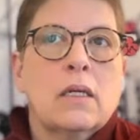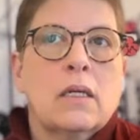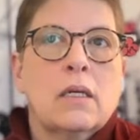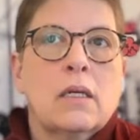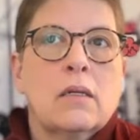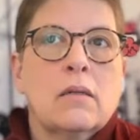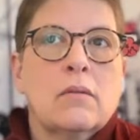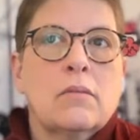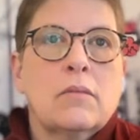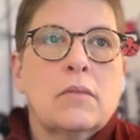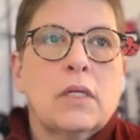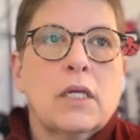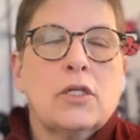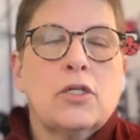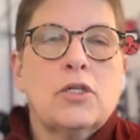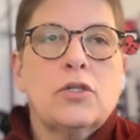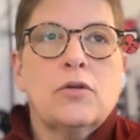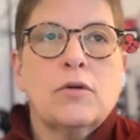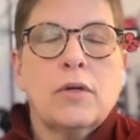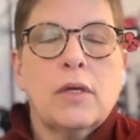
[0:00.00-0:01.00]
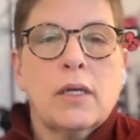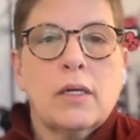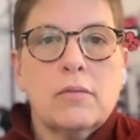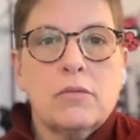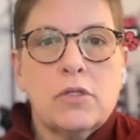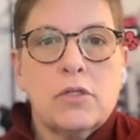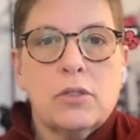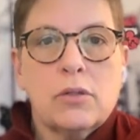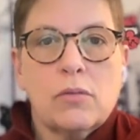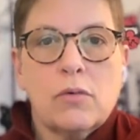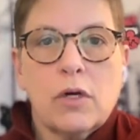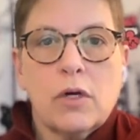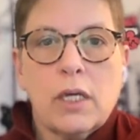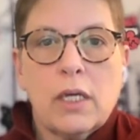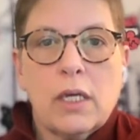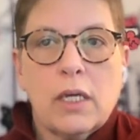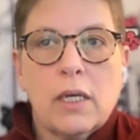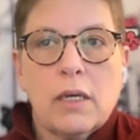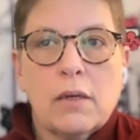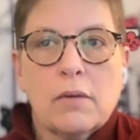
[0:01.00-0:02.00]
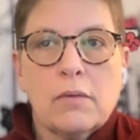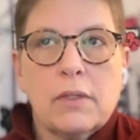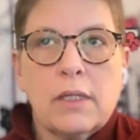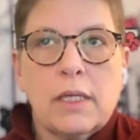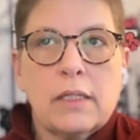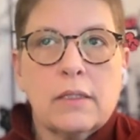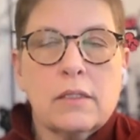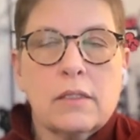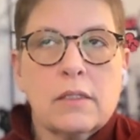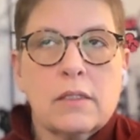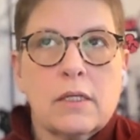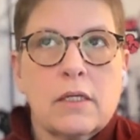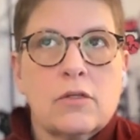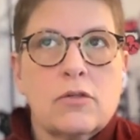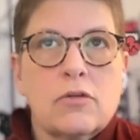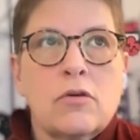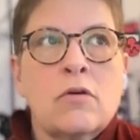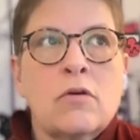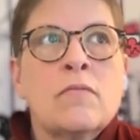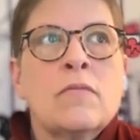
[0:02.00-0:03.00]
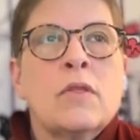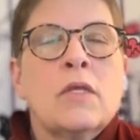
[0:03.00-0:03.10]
Not sure yet. I'm still working out that schedule.